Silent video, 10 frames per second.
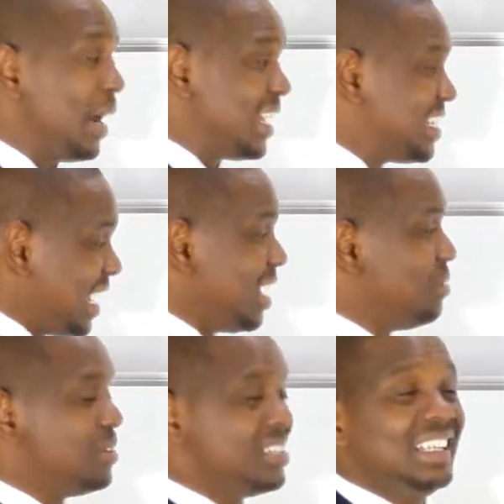at
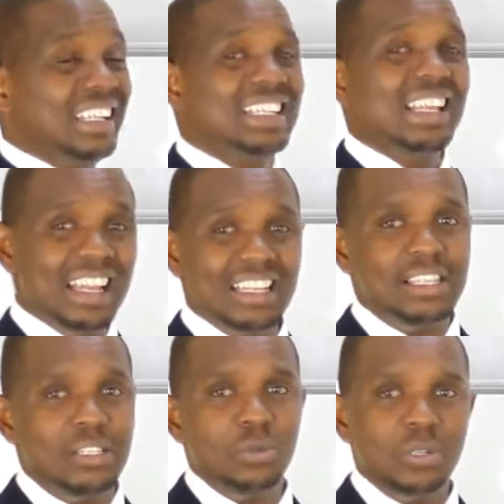times it
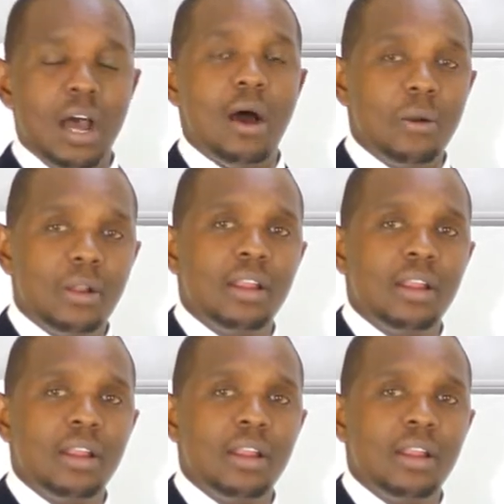lets you down.